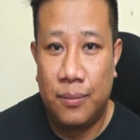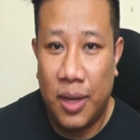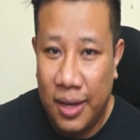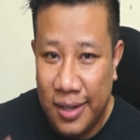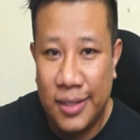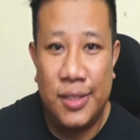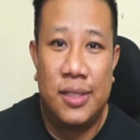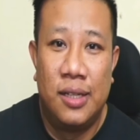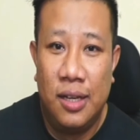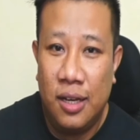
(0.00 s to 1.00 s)
guys,
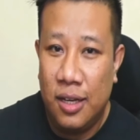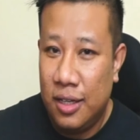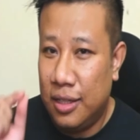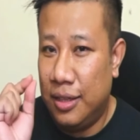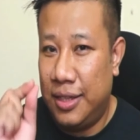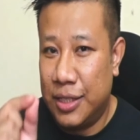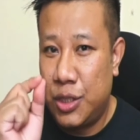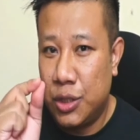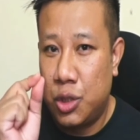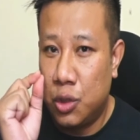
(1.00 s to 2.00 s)
this
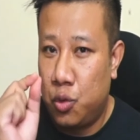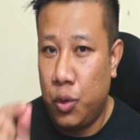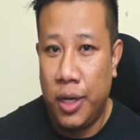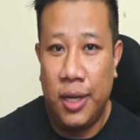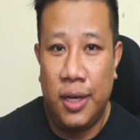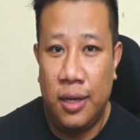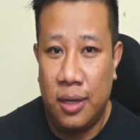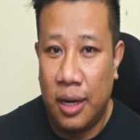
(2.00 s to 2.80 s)
is the training.